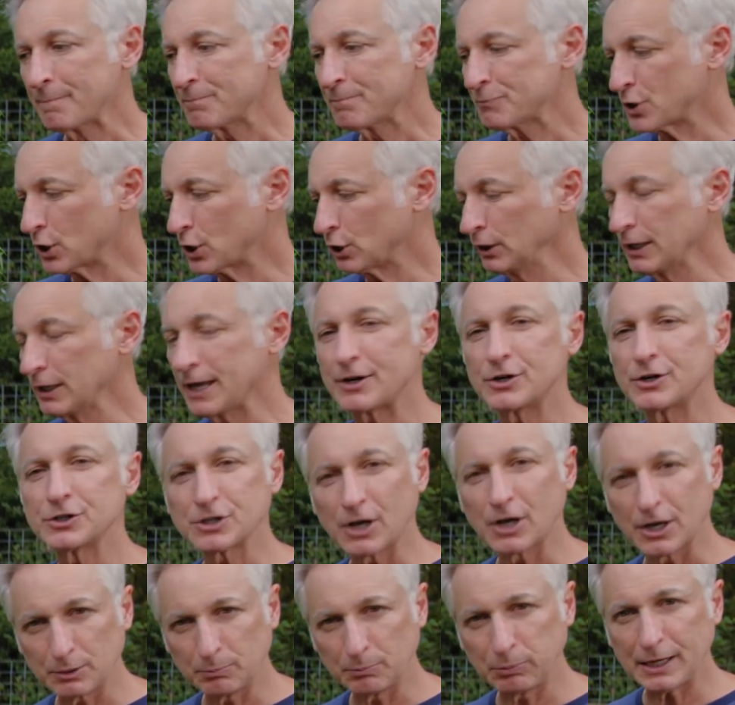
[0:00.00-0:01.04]
There are letters
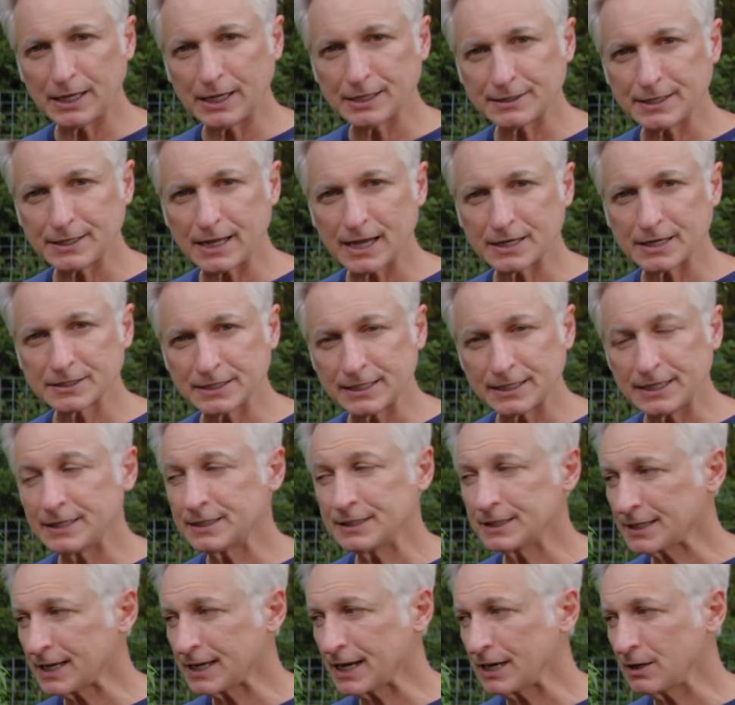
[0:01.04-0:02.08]
on the plant tags that
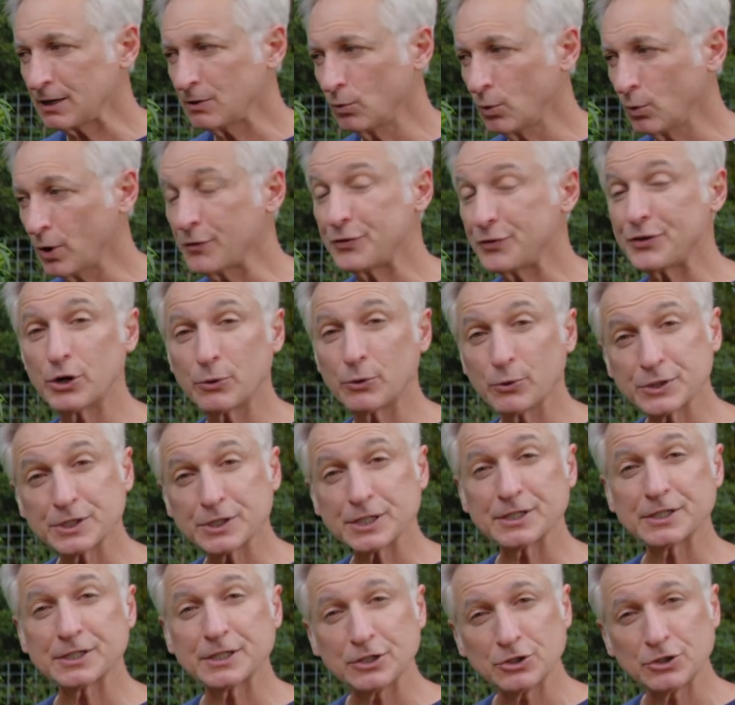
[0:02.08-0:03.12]
indicate what they're
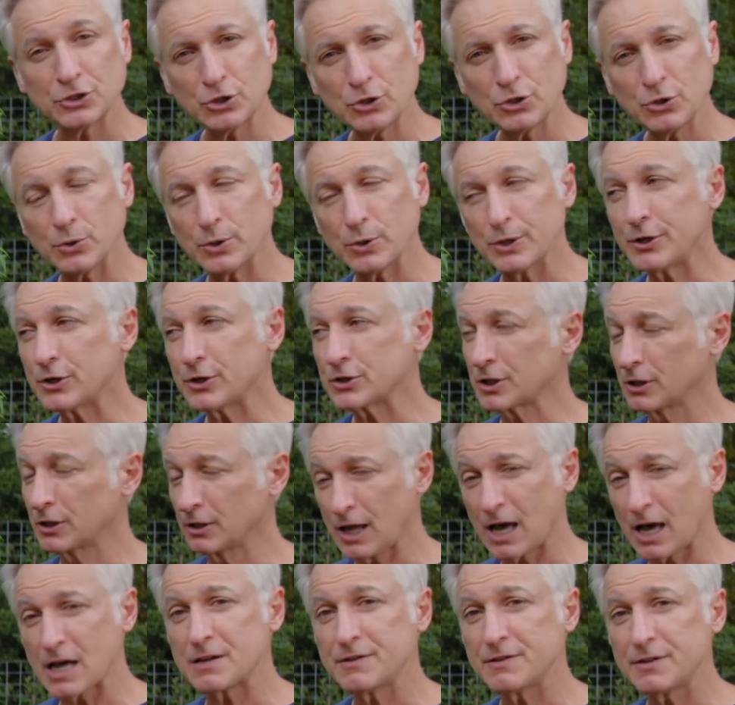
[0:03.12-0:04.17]
resistant to, and there's a
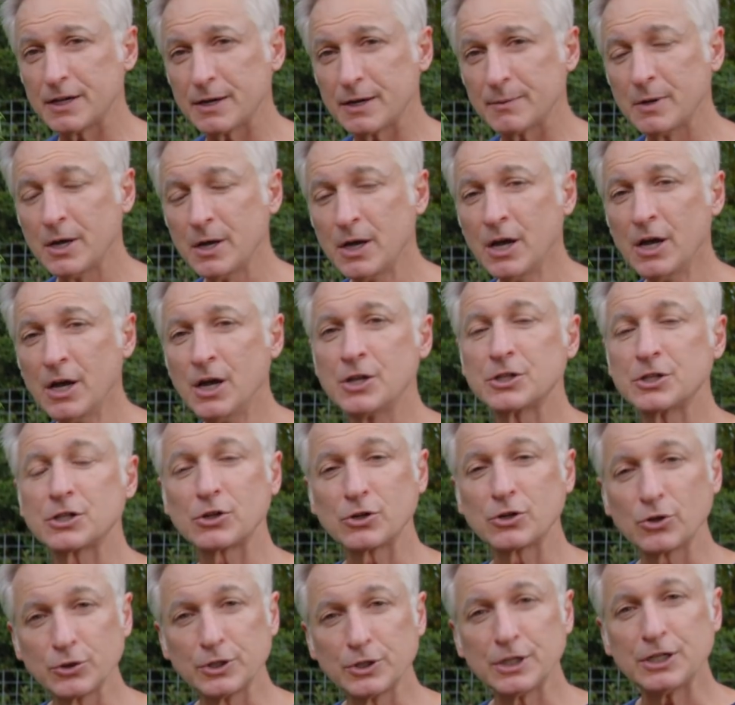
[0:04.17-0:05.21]
lot of them, so
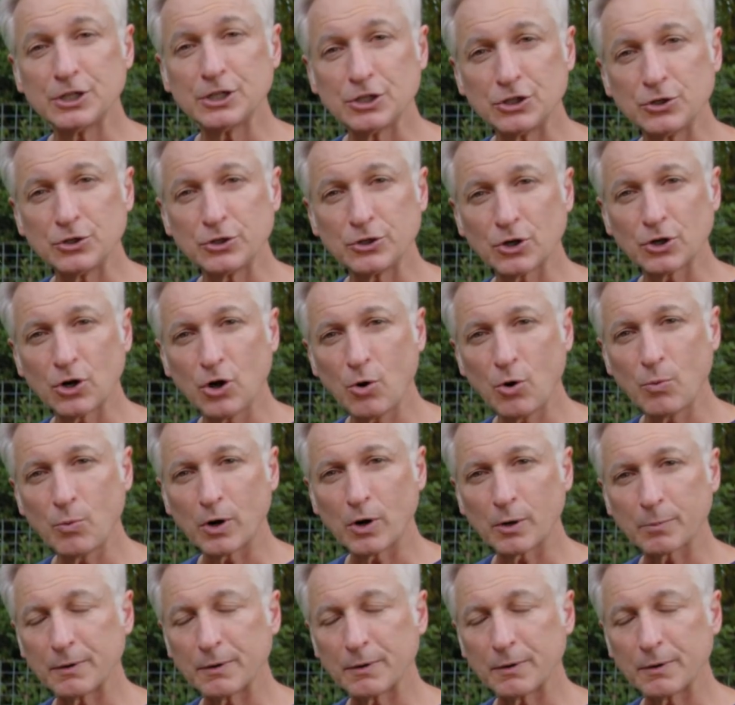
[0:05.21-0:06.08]
you'll need to do your homework.